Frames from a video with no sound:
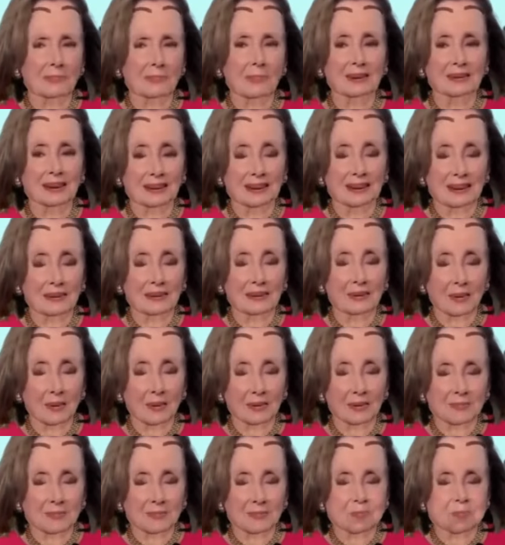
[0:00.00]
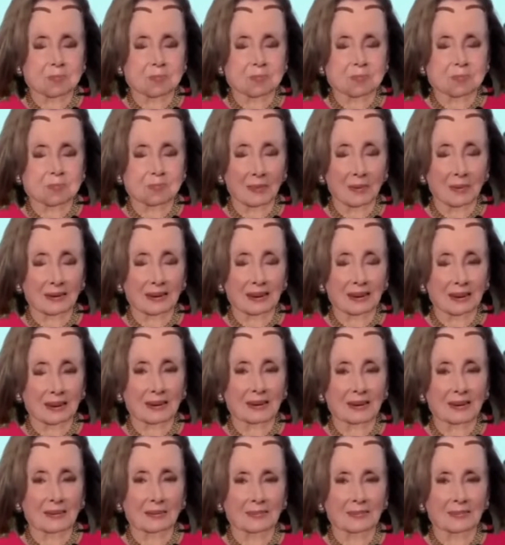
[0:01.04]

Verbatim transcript: and for a second here,